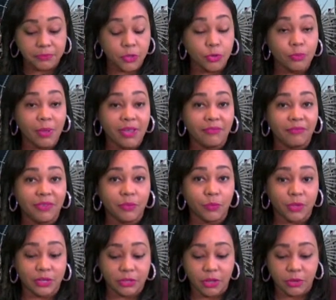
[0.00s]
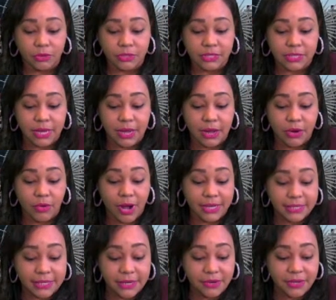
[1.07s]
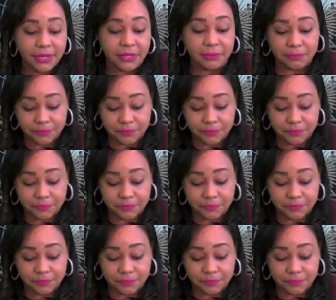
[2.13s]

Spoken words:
who may fit one of those criteria.